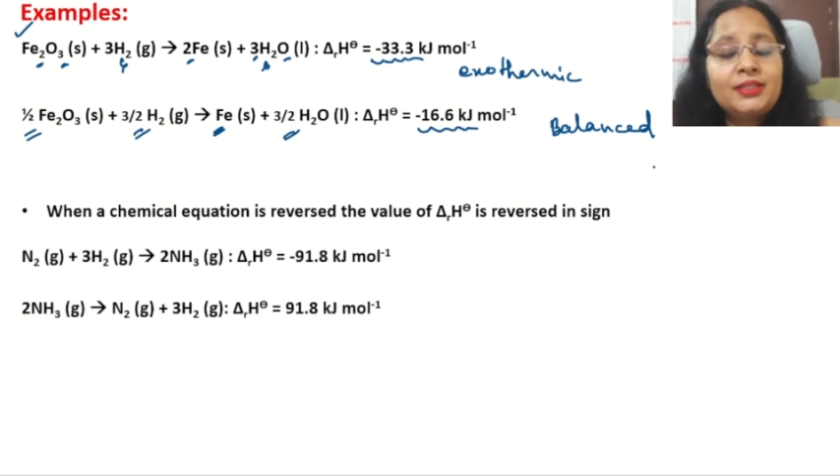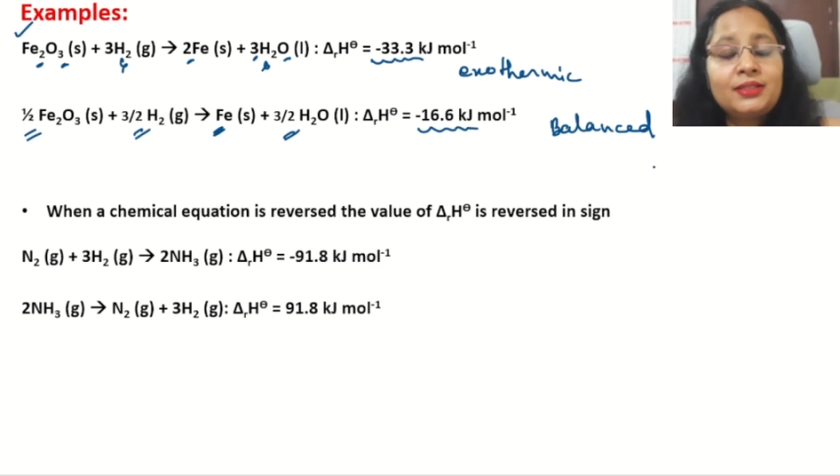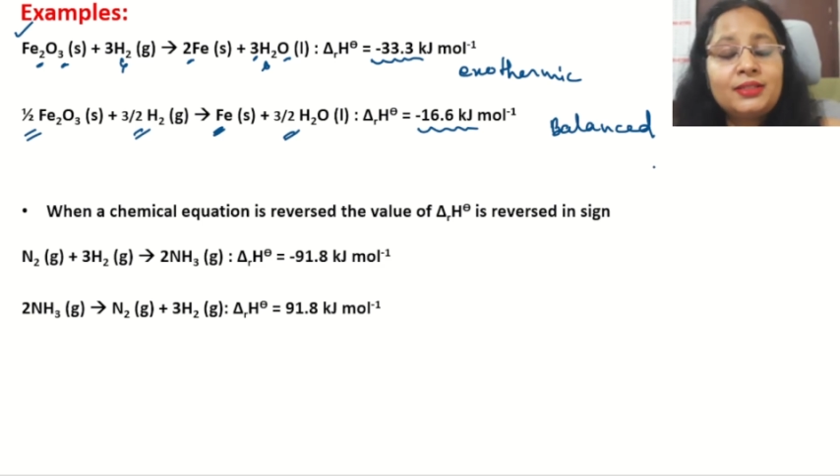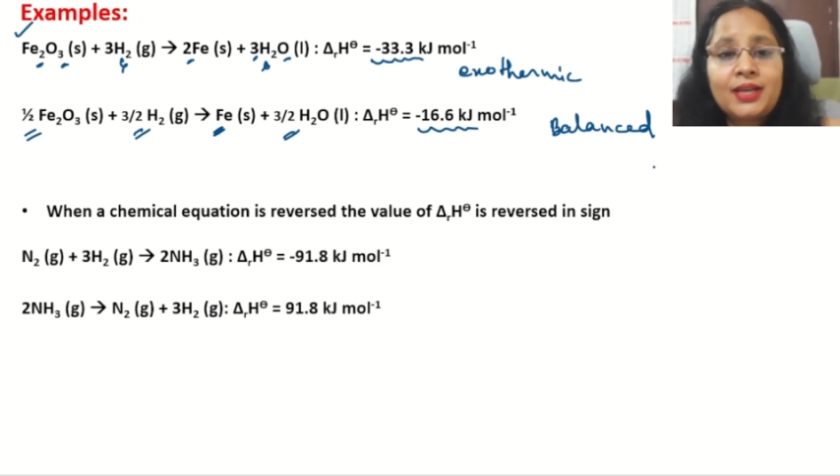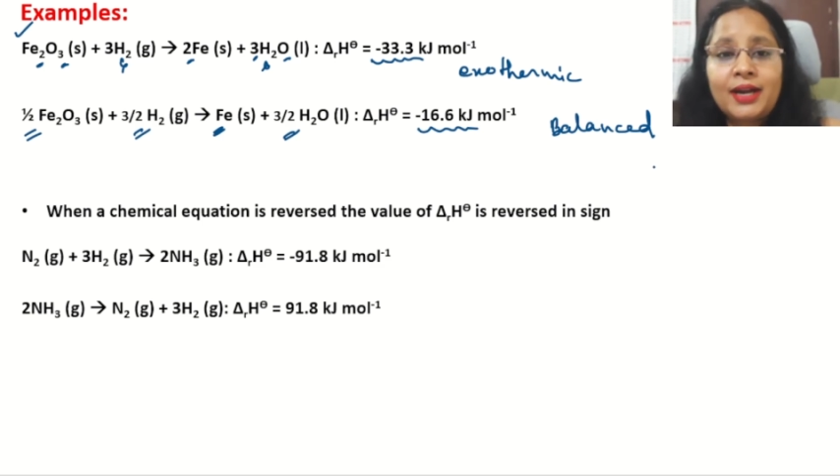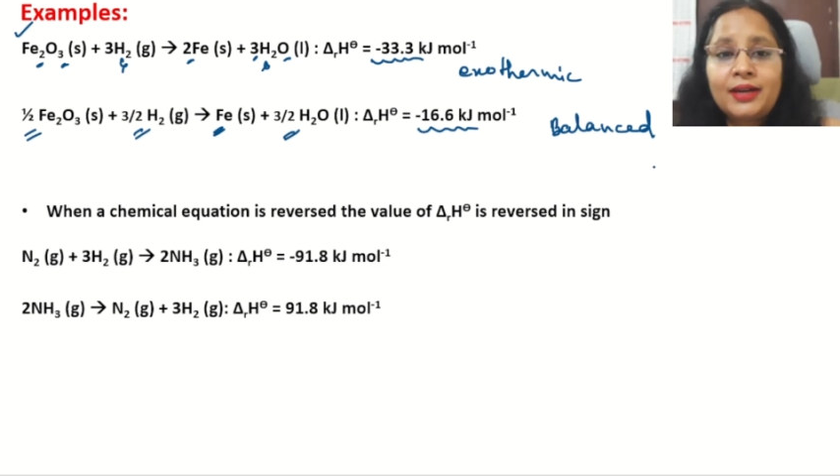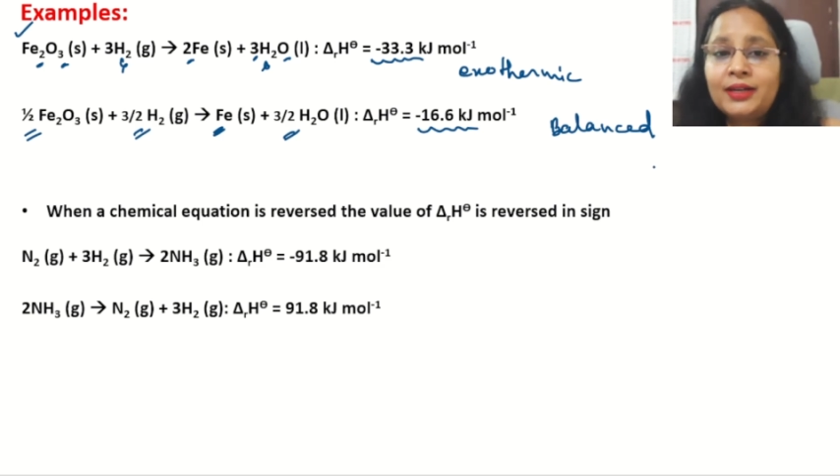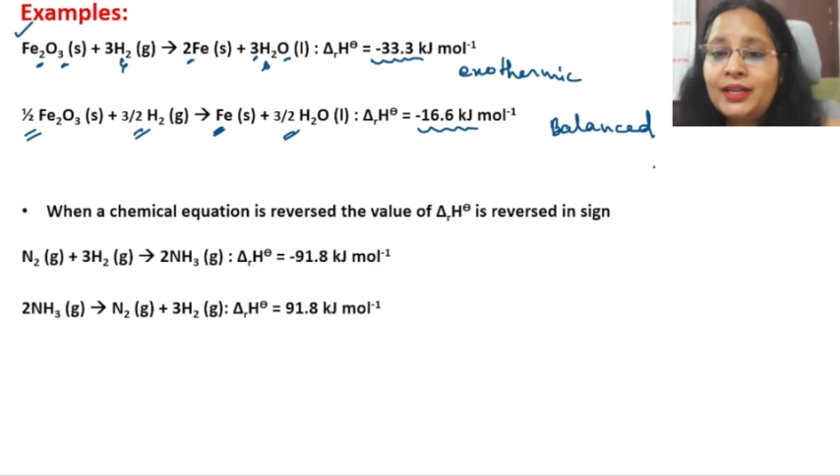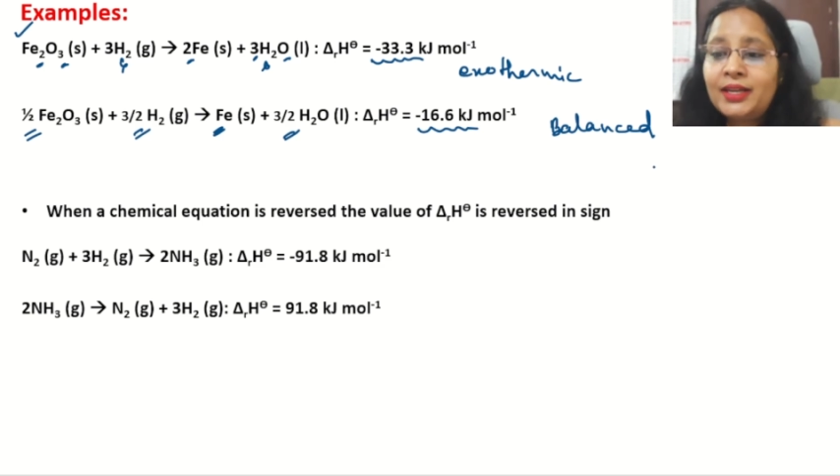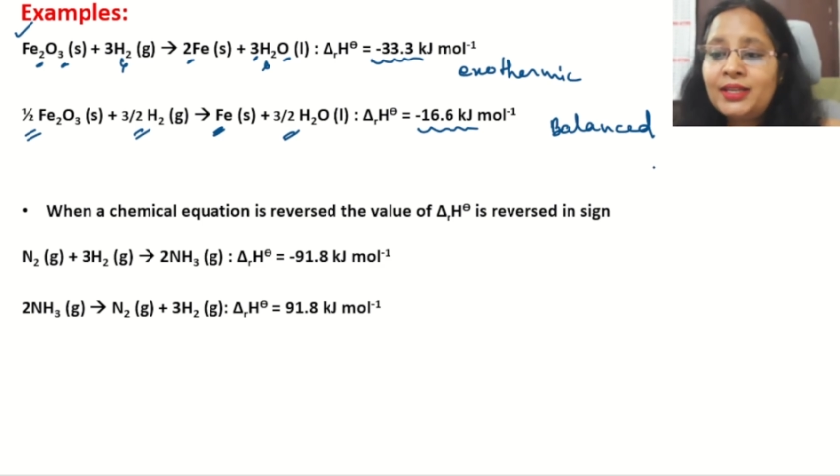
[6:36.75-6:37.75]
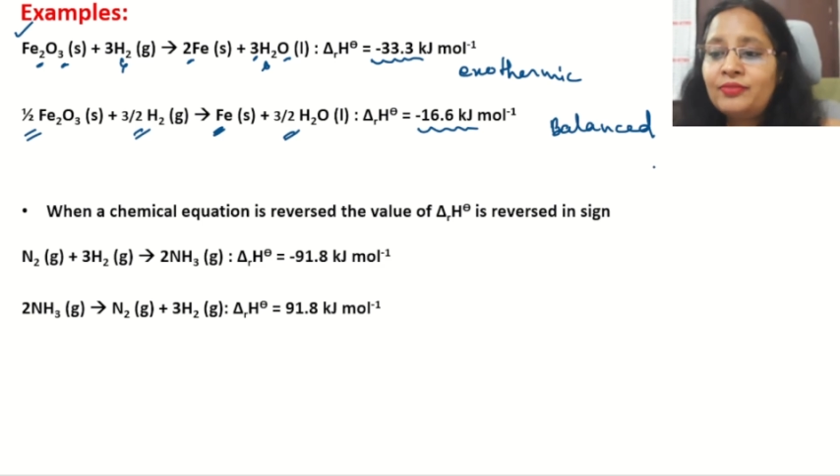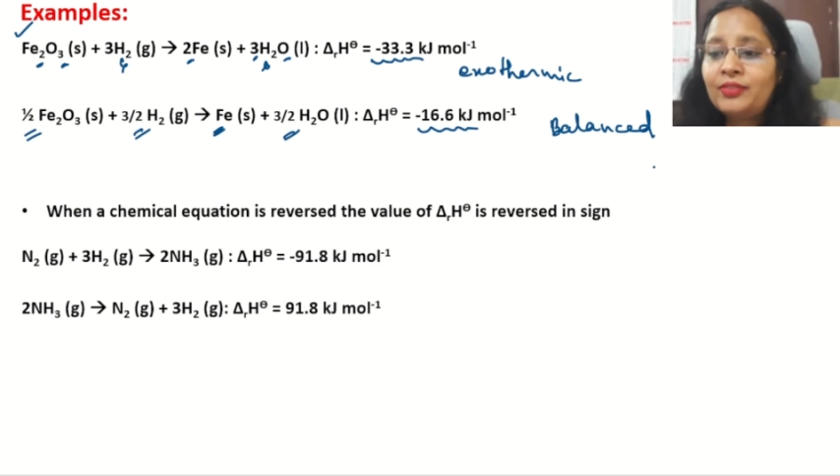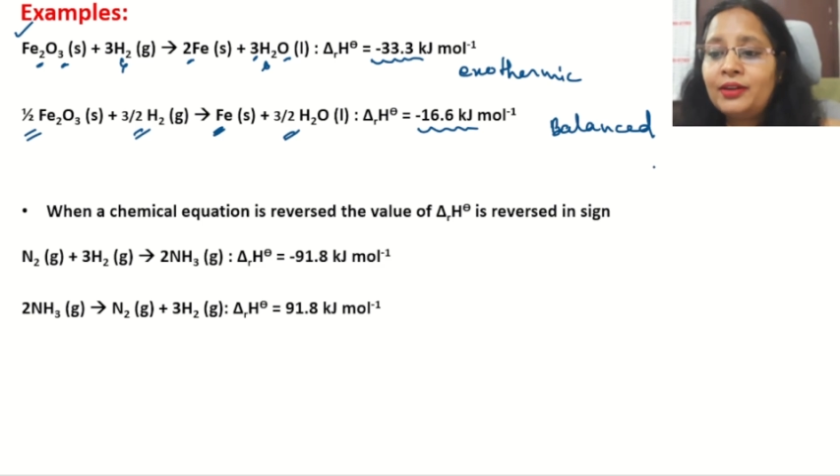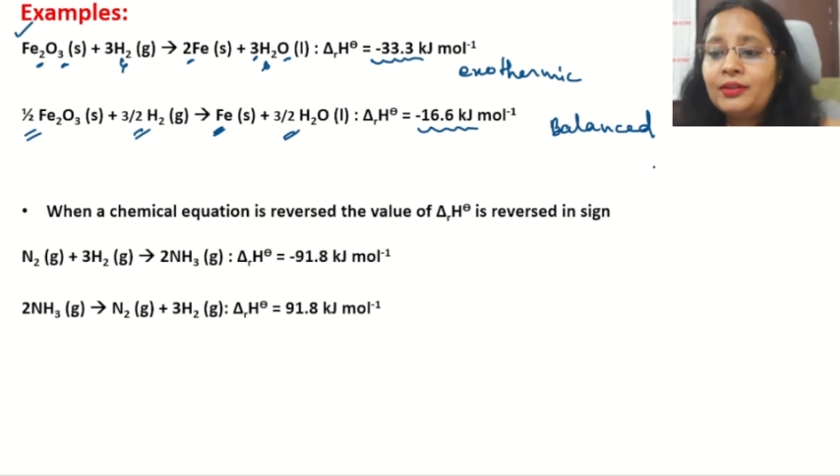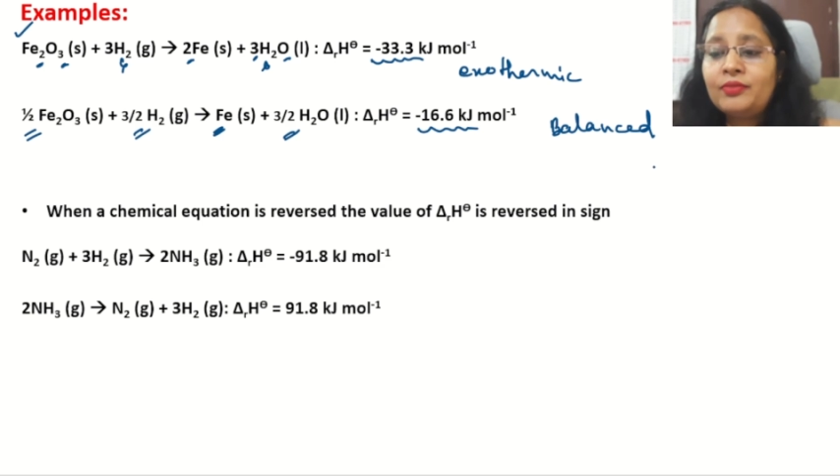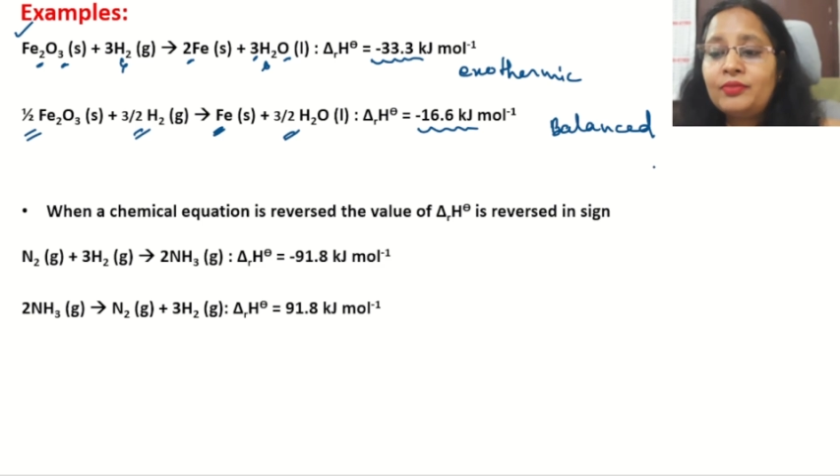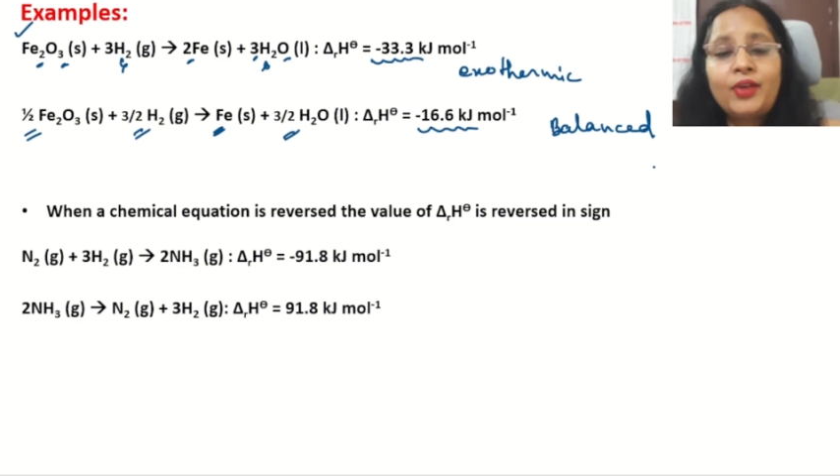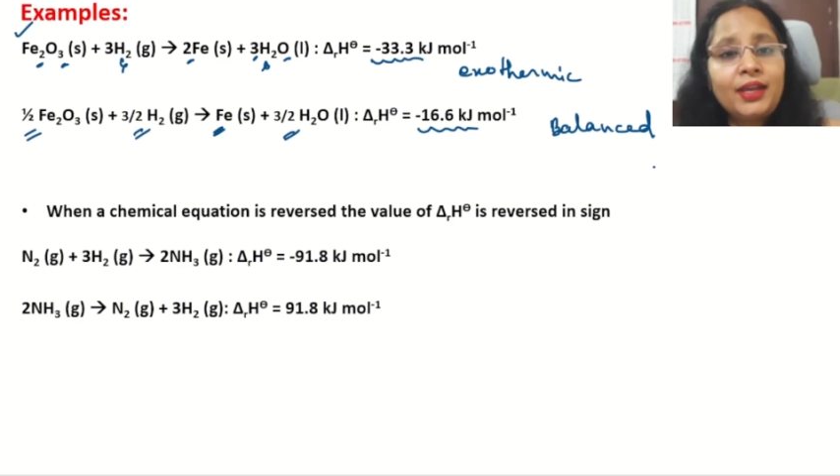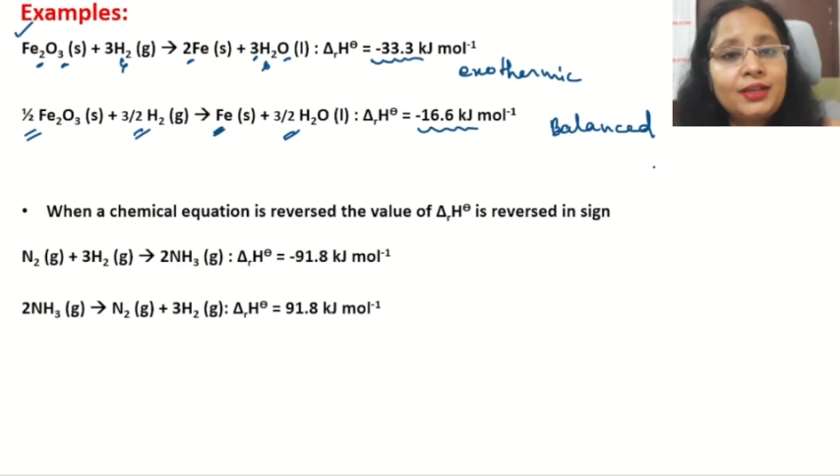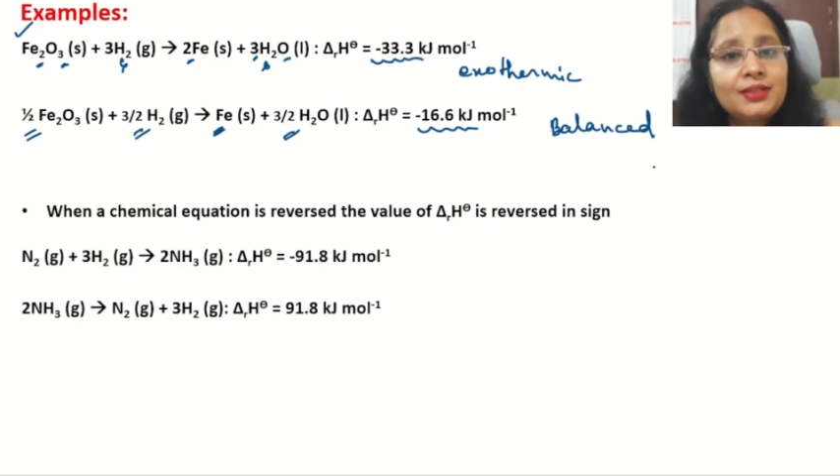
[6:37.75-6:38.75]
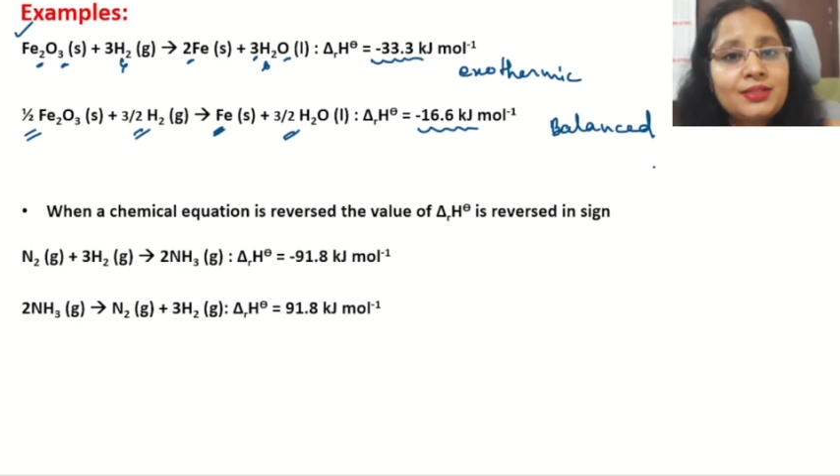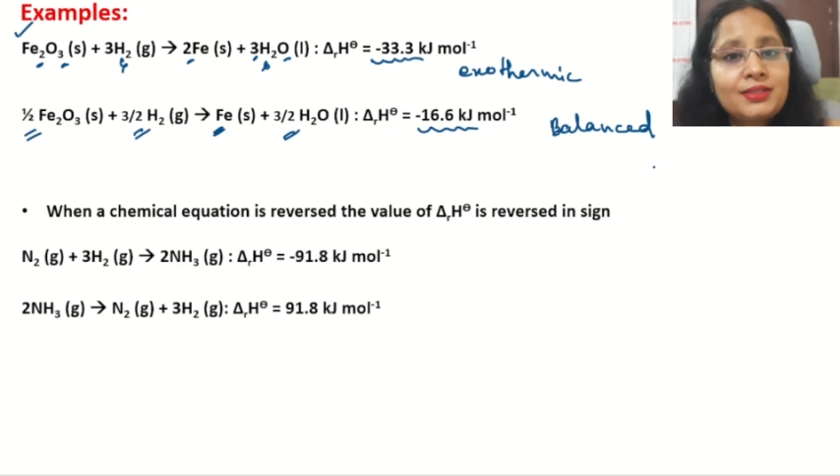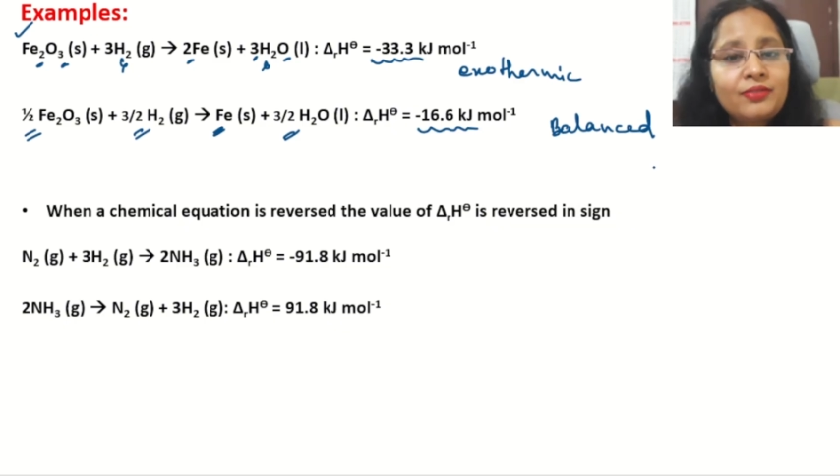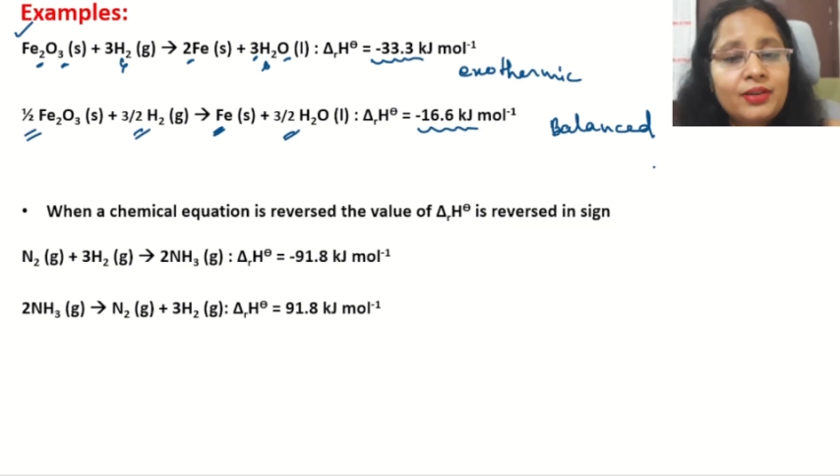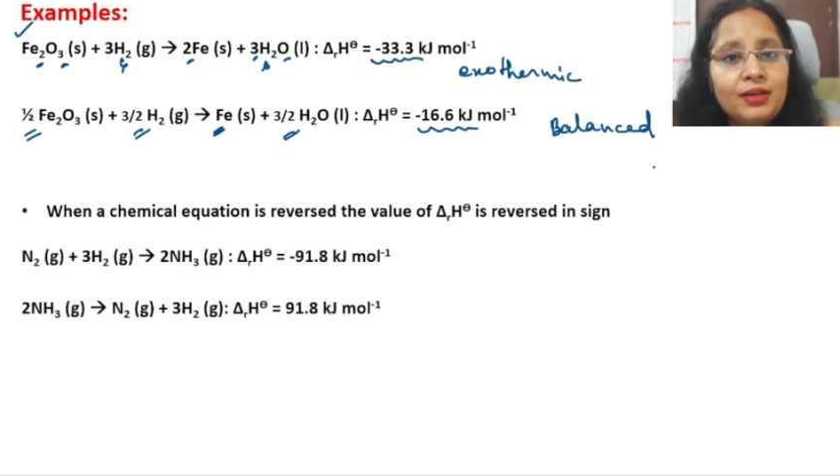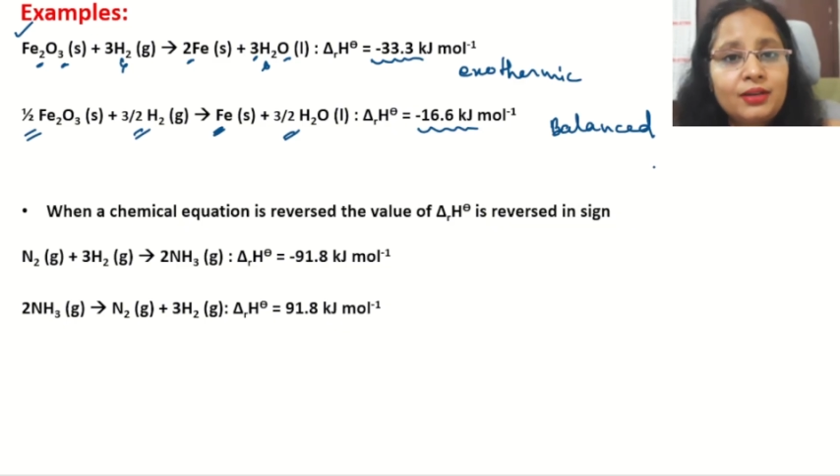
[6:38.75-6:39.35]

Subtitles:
standard is different. Why it is different?